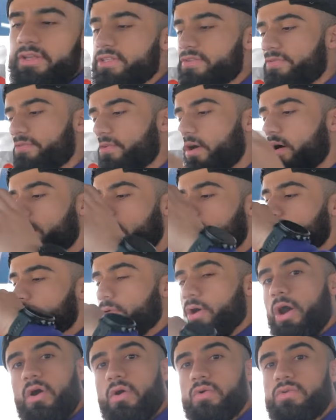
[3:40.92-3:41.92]
It's from
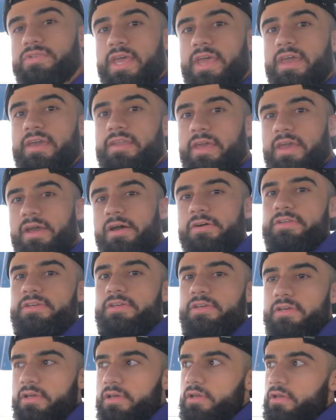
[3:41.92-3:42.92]
Coles and Aldi.